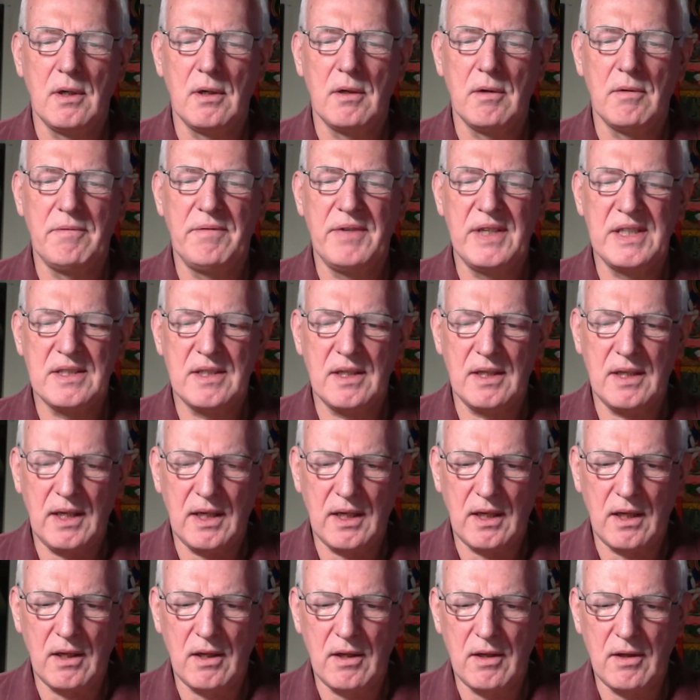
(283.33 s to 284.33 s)

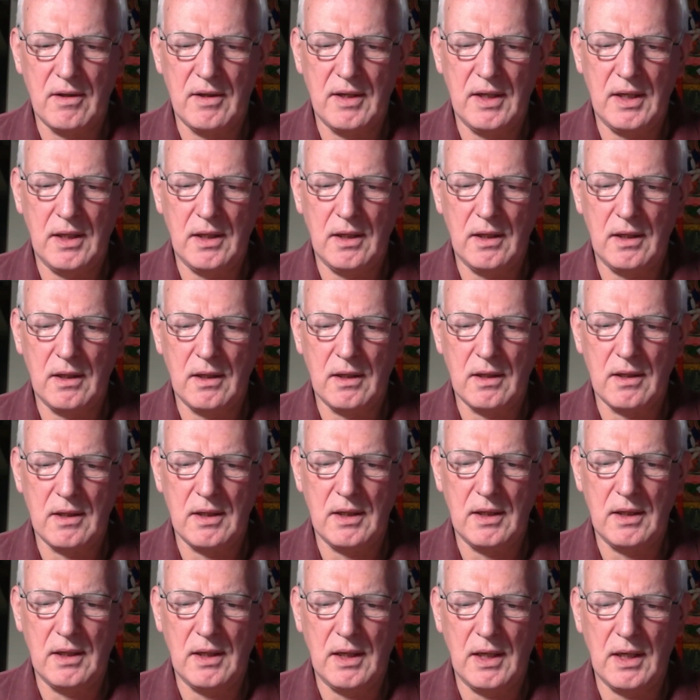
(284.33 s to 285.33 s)
visiting
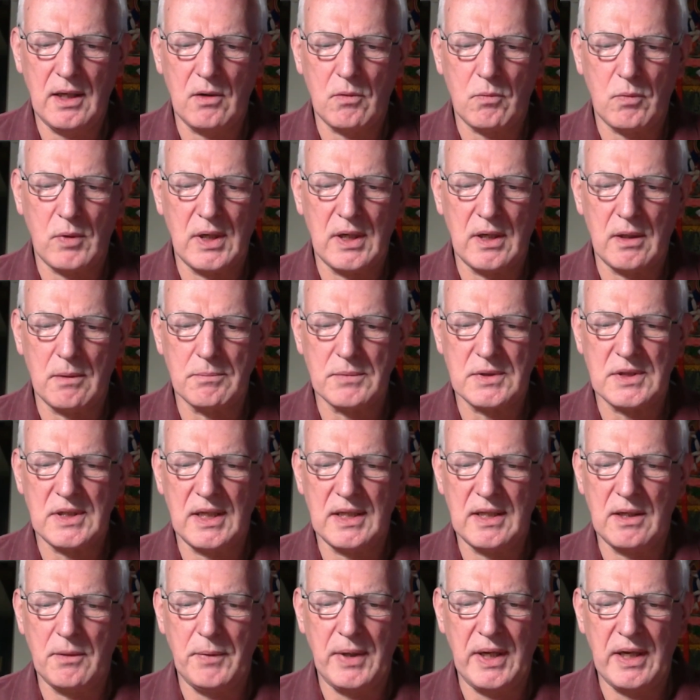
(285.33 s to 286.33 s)
the hell realms,
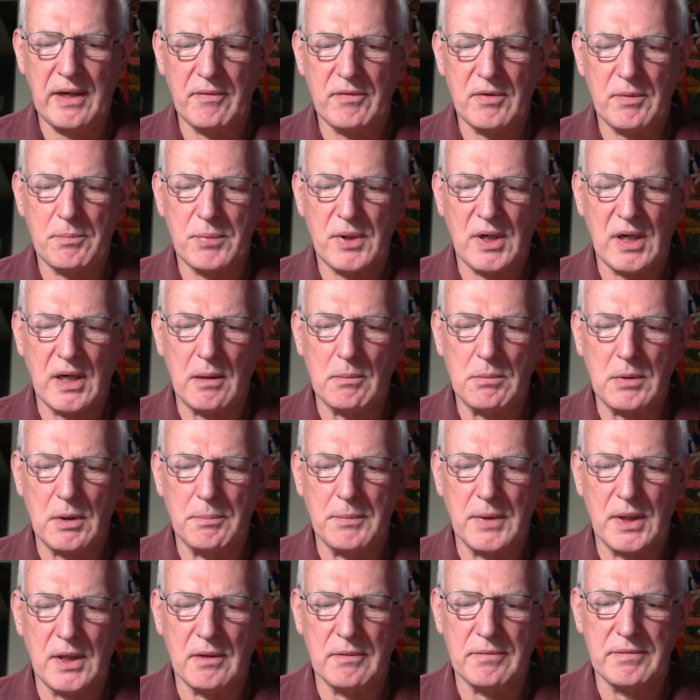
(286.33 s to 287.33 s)
and then we have the problem